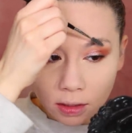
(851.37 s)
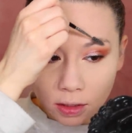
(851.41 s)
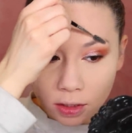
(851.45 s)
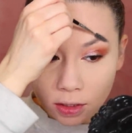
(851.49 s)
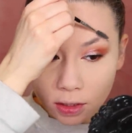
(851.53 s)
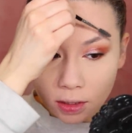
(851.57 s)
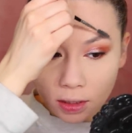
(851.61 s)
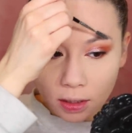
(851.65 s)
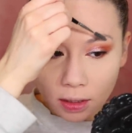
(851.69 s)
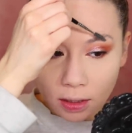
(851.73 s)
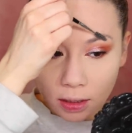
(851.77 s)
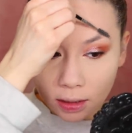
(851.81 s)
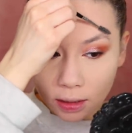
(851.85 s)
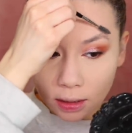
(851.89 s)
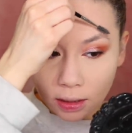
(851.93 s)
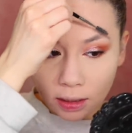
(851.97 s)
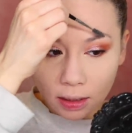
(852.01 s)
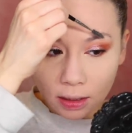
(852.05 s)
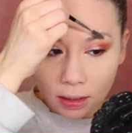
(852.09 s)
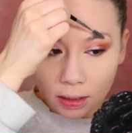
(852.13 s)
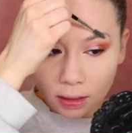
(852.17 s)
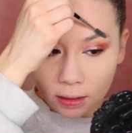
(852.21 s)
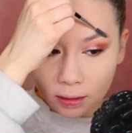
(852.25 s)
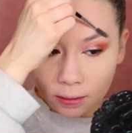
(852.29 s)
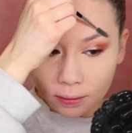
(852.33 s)
Just going to
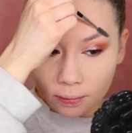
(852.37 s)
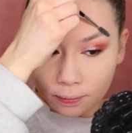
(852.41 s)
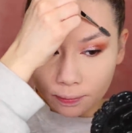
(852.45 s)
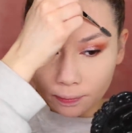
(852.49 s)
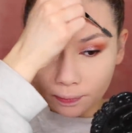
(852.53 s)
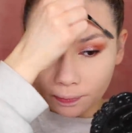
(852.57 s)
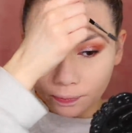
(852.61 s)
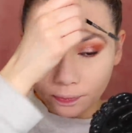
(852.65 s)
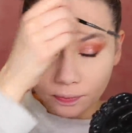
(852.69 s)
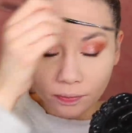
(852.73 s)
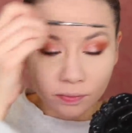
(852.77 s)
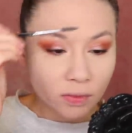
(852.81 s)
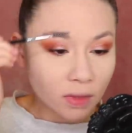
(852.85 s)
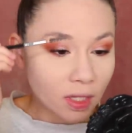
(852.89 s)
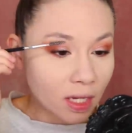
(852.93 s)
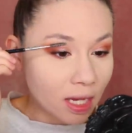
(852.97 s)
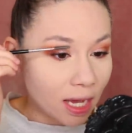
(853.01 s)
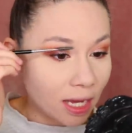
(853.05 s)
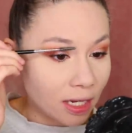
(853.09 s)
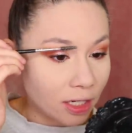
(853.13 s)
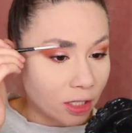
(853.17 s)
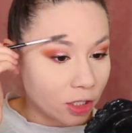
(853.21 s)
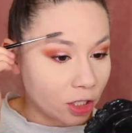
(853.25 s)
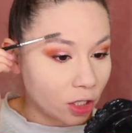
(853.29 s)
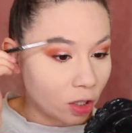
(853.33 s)
kind of
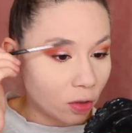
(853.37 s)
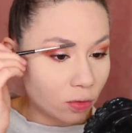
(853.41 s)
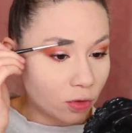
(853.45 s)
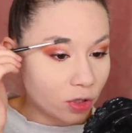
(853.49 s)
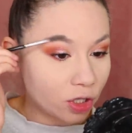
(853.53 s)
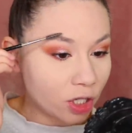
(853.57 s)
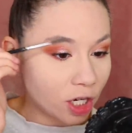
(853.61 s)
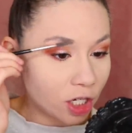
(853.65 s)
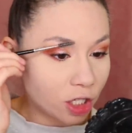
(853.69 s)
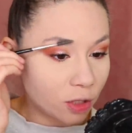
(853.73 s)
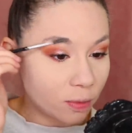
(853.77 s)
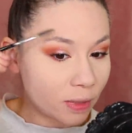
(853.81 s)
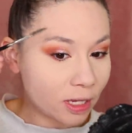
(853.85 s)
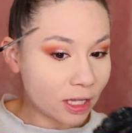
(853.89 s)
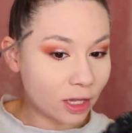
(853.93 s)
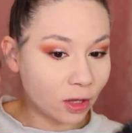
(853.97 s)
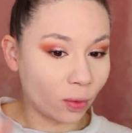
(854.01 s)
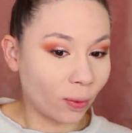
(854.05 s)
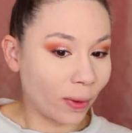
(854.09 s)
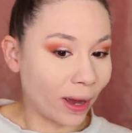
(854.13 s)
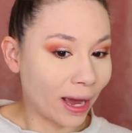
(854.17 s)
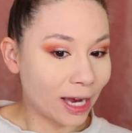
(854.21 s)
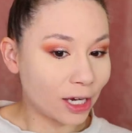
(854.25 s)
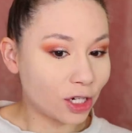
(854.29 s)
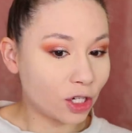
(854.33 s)
and don't judge me.
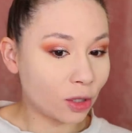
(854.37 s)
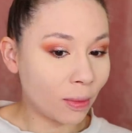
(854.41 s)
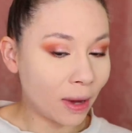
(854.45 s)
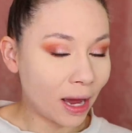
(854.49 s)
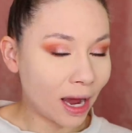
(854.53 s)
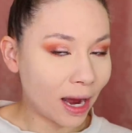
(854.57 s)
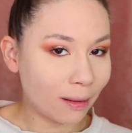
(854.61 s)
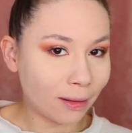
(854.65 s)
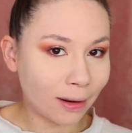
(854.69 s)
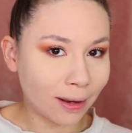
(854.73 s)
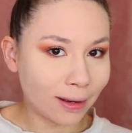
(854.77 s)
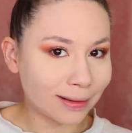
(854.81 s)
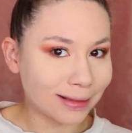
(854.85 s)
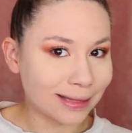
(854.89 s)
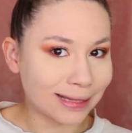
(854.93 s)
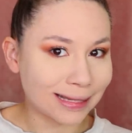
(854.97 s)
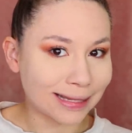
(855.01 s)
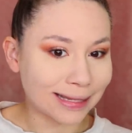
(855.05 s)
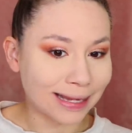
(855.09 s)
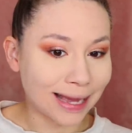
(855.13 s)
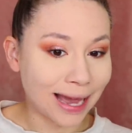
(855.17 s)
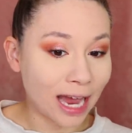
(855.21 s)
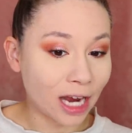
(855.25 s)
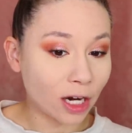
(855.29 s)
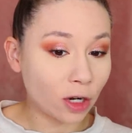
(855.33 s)
The way I do my eyebrows
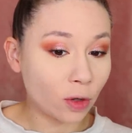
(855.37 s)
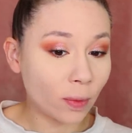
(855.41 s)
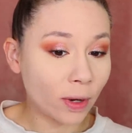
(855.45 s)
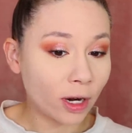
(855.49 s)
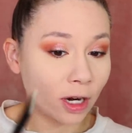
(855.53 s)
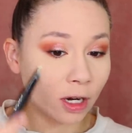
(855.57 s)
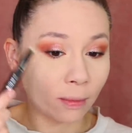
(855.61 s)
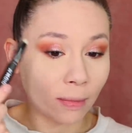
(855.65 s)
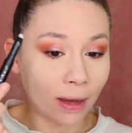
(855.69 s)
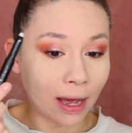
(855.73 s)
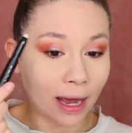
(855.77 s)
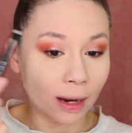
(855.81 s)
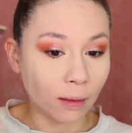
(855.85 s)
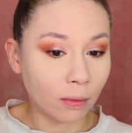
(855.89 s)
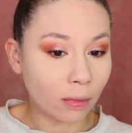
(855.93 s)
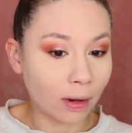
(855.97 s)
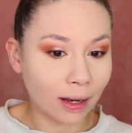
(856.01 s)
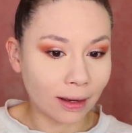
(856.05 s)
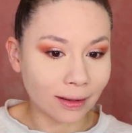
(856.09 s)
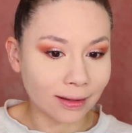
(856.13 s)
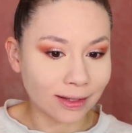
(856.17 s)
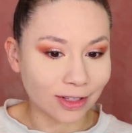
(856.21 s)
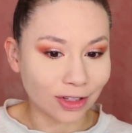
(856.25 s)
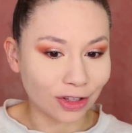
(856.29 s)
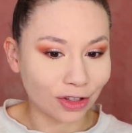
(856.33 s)
is kind of weird and my
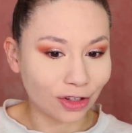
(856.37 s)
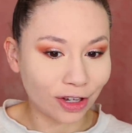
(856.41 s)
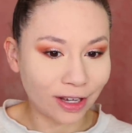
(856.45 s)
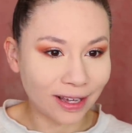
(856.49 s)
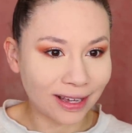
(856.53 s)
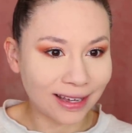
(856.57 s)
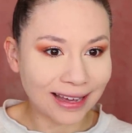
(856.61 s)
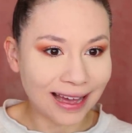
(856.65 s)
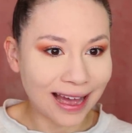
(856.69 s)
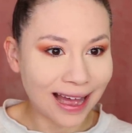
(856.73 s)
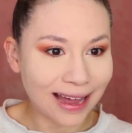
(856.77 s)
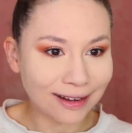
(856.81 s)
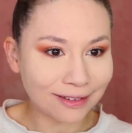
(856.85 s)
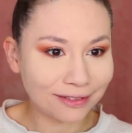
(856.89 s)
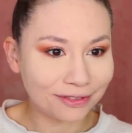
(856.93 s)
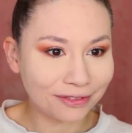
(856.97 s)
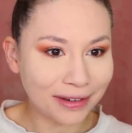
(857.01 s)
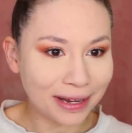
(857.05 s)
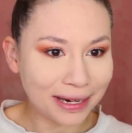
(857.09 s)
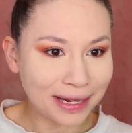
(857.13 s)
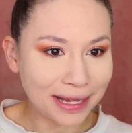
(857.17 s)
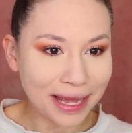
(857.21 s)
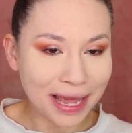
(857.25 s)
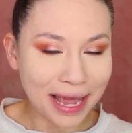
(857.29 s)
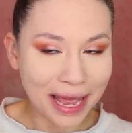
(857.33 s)
eyebrows look kind of
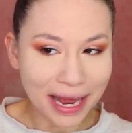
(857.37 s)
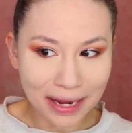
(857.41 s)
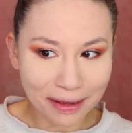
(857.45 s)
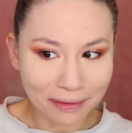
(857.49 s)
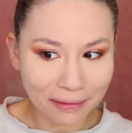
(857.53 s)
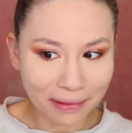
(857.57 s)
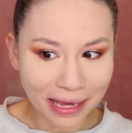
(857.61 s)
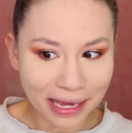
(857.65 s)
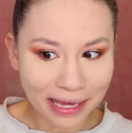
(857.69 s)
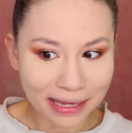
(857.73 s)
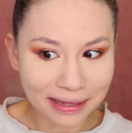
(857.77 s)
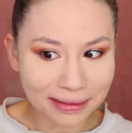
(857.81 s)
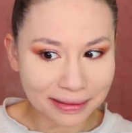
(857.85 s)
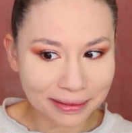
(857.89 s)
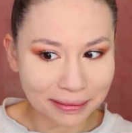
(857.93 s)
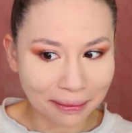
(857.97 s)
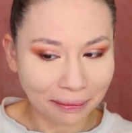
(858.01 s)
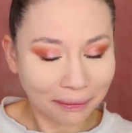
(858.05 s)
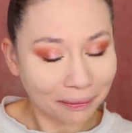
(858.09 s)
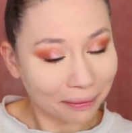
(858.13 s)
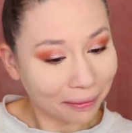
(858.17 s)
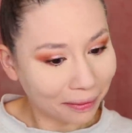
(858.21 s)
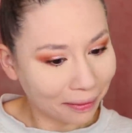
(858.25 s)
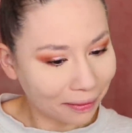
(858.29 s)
funny anyway. So,